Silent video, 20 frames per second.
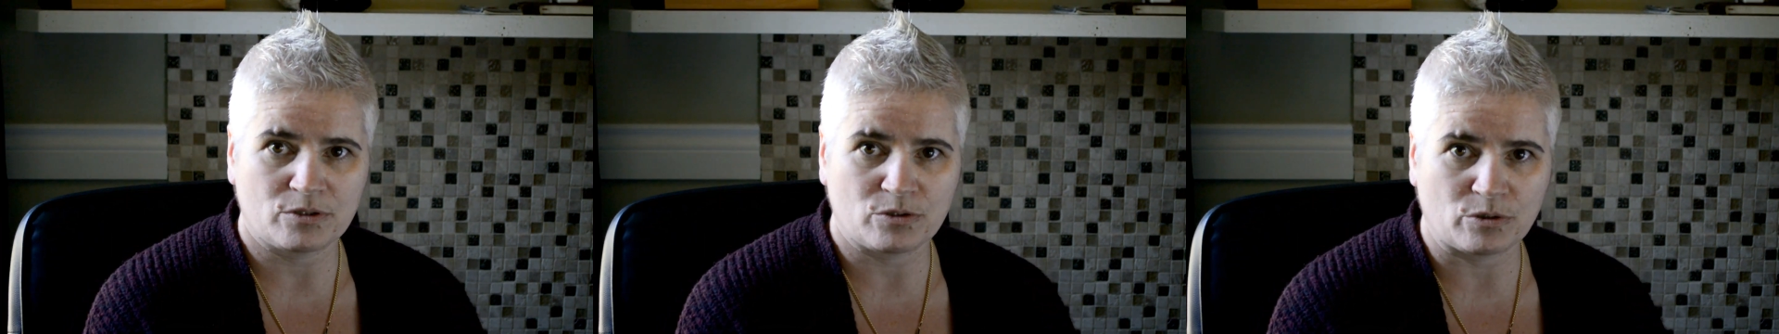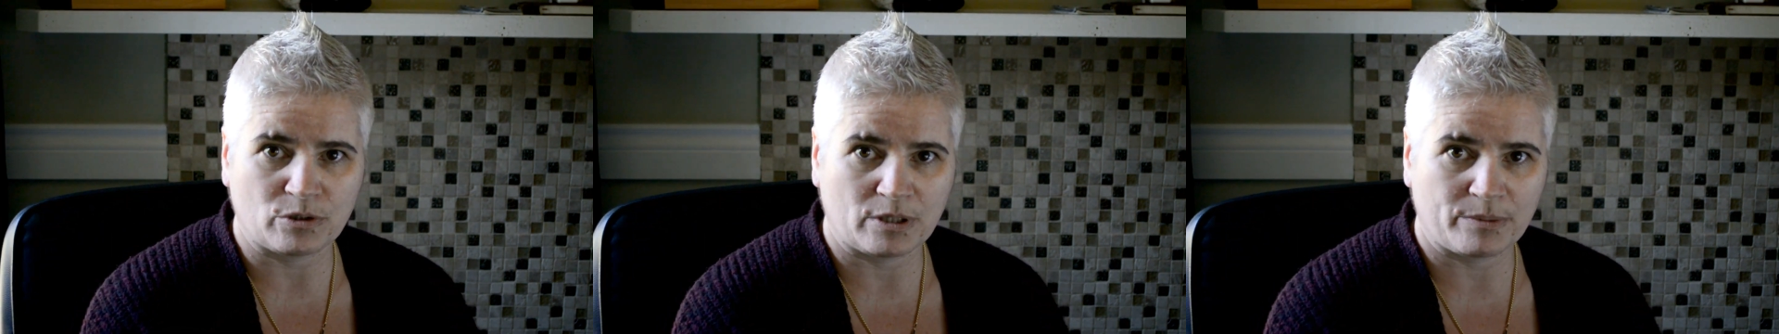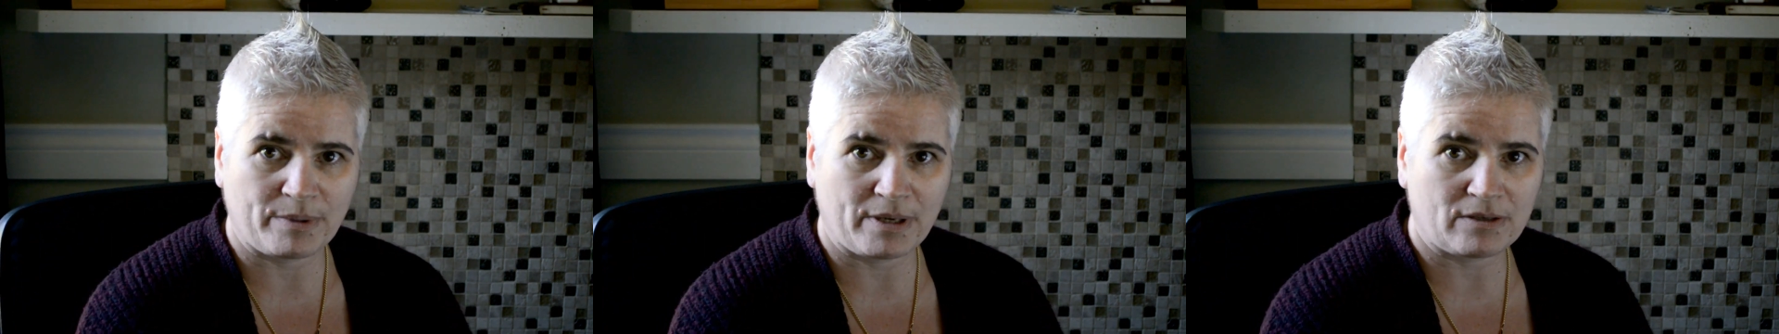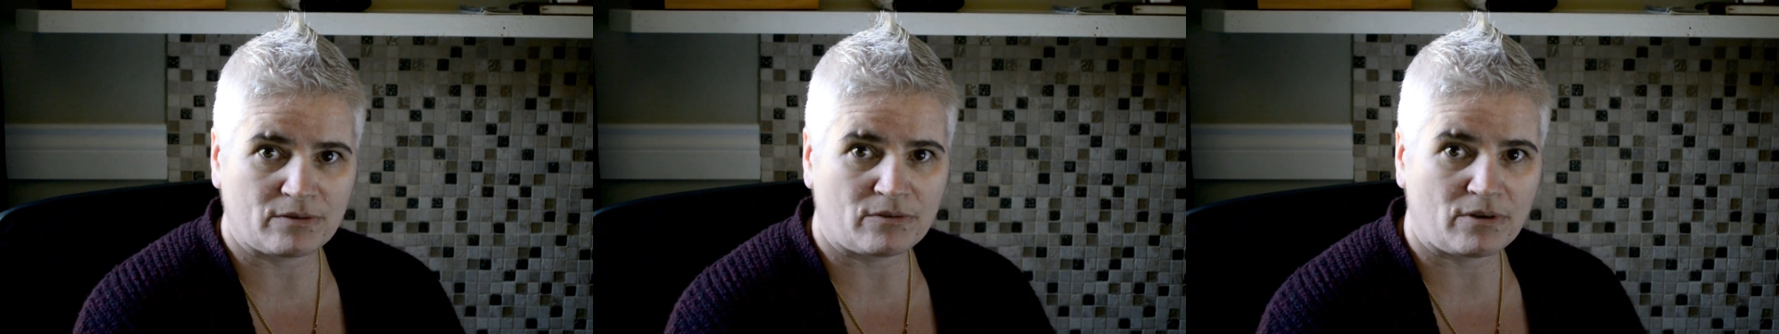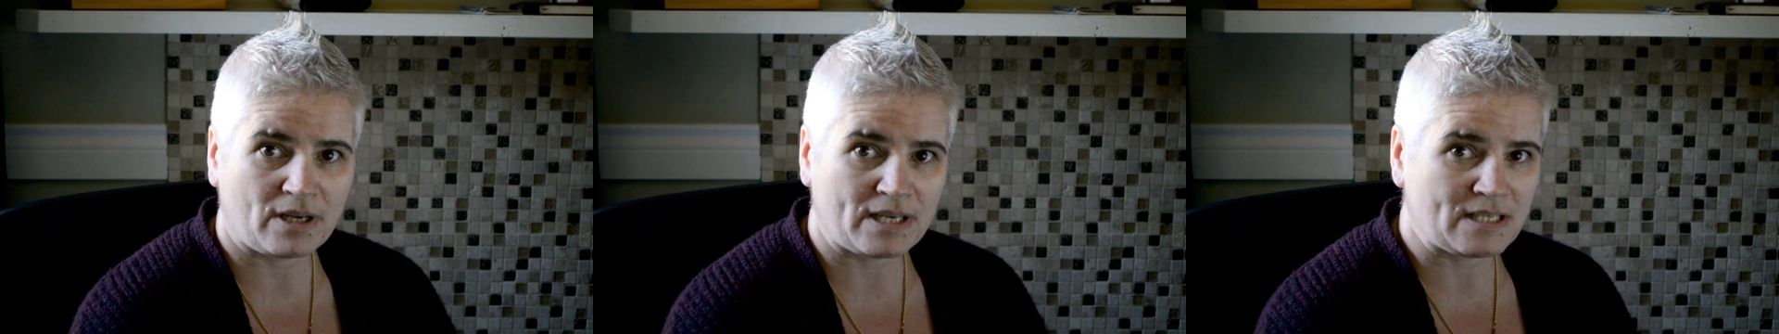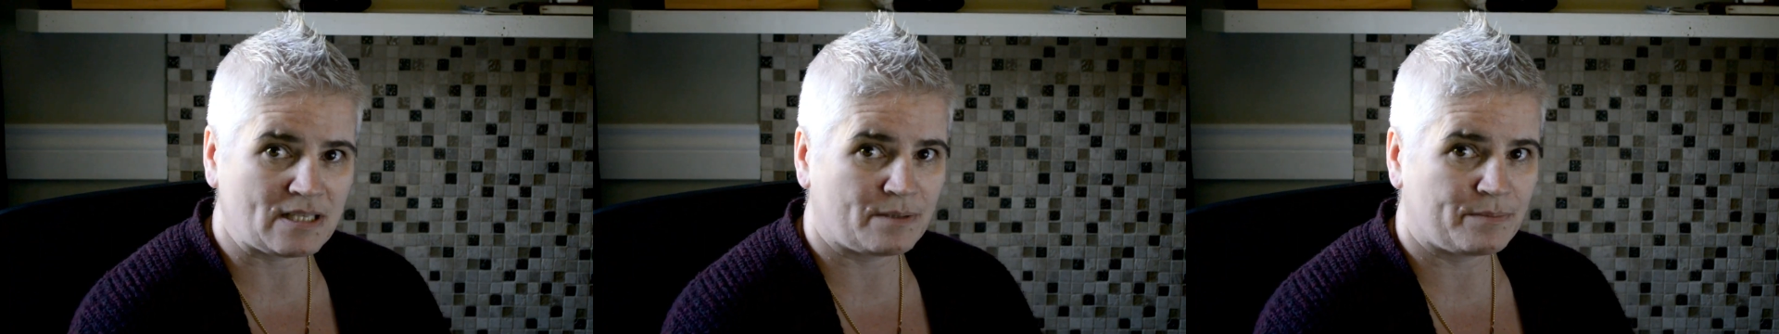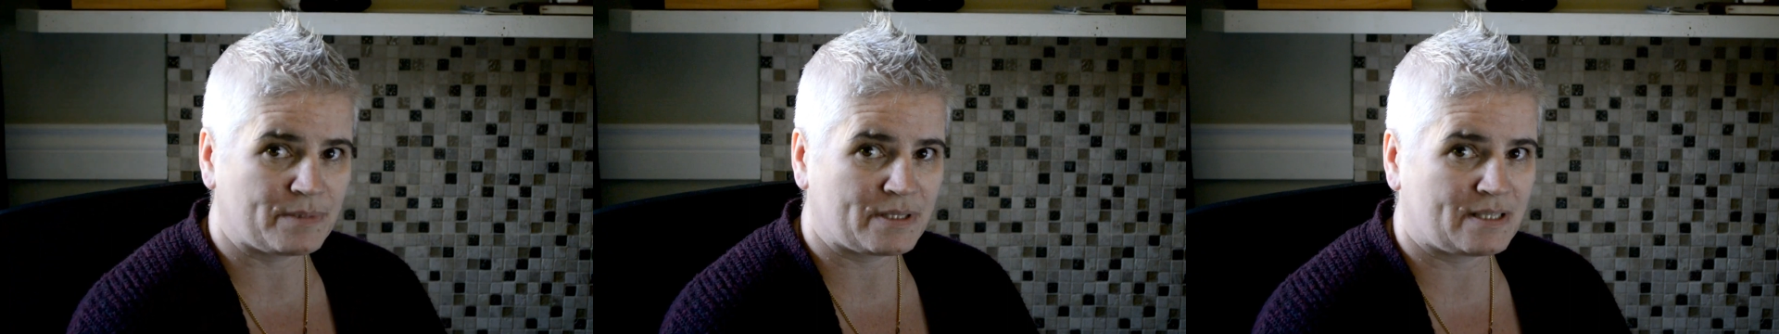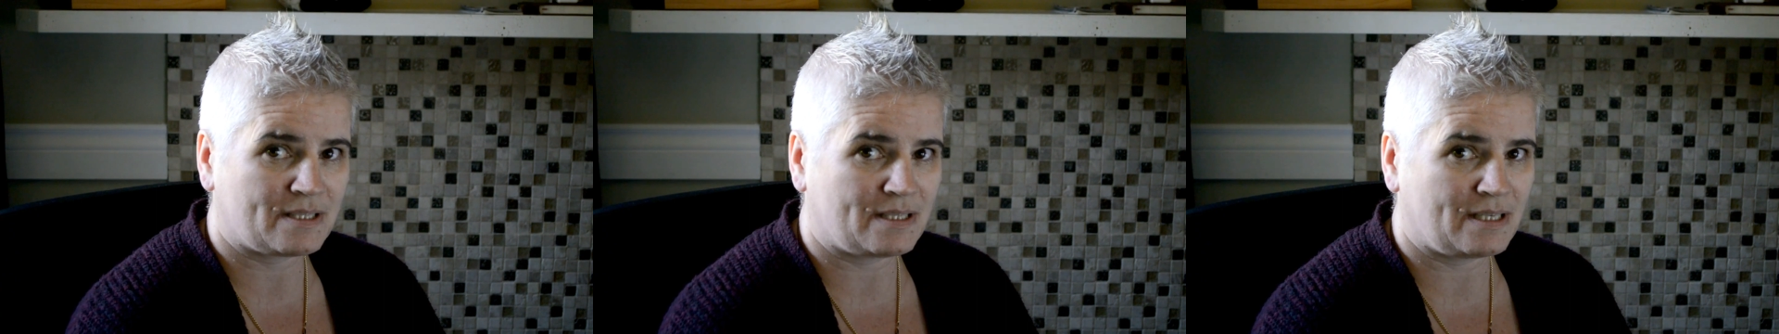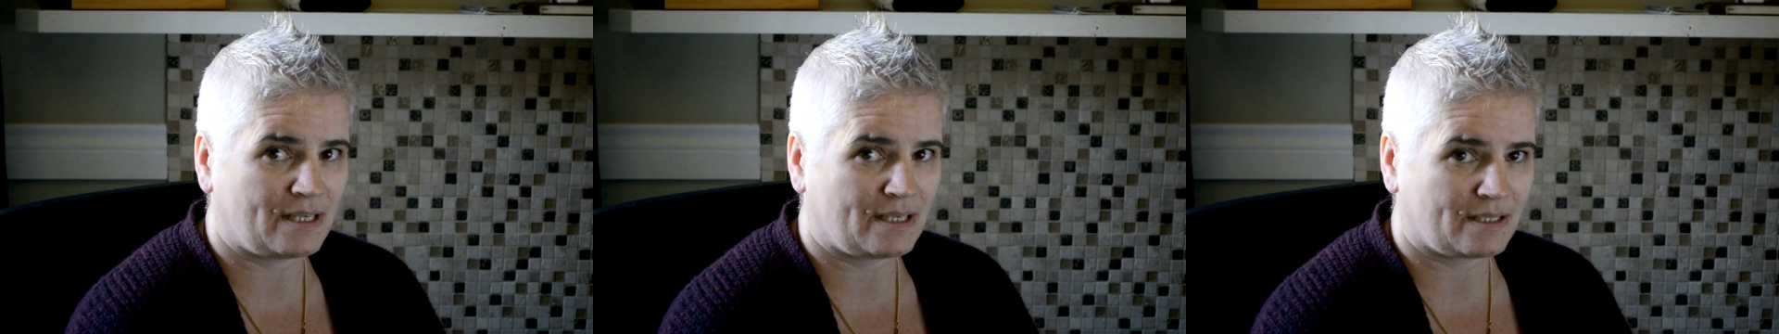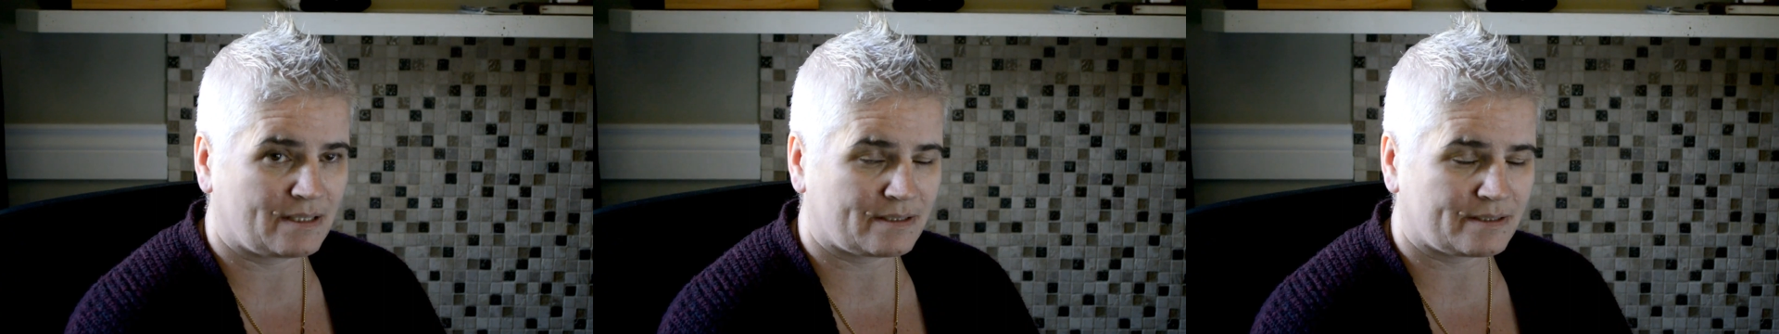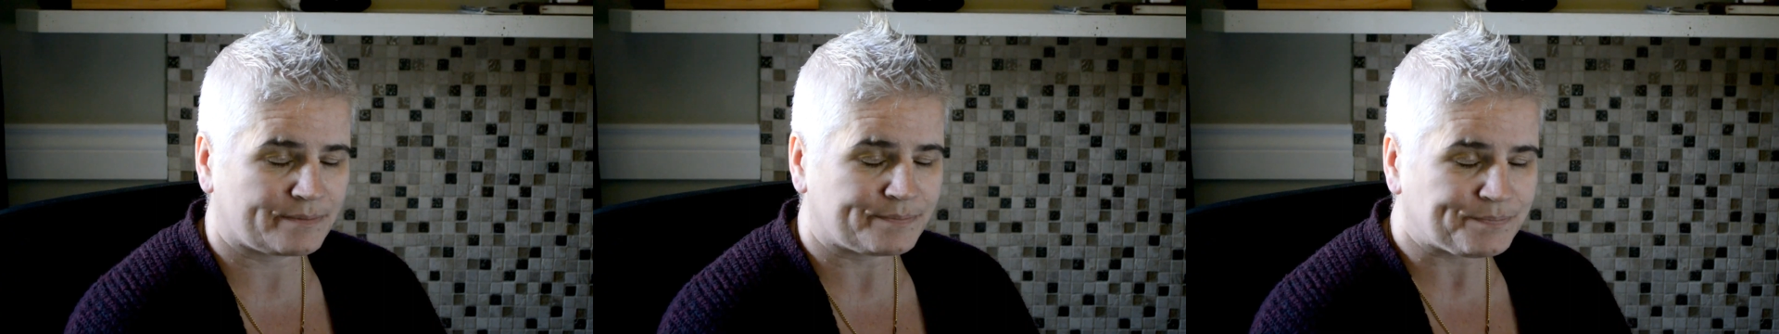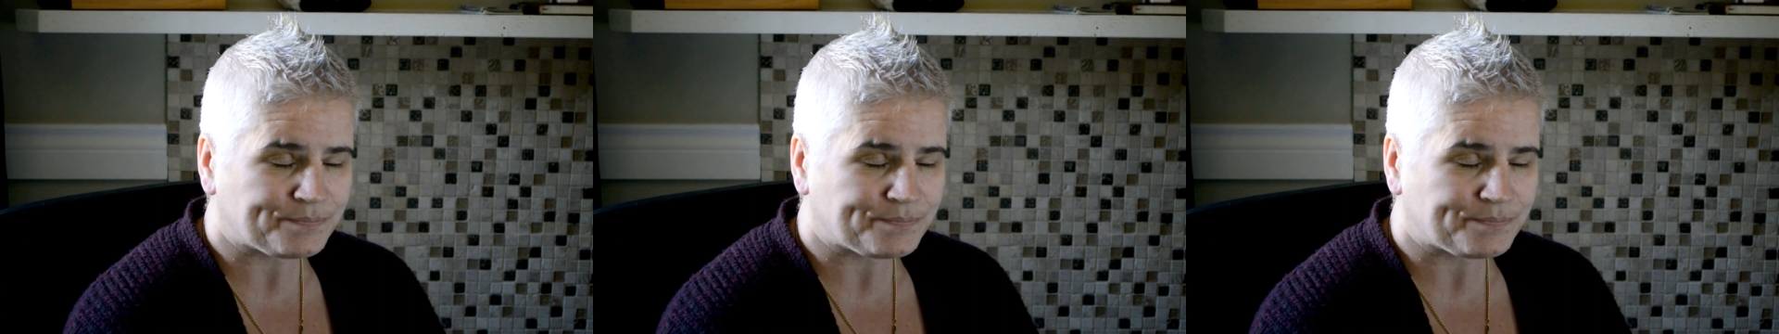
to talk about writer mistakes.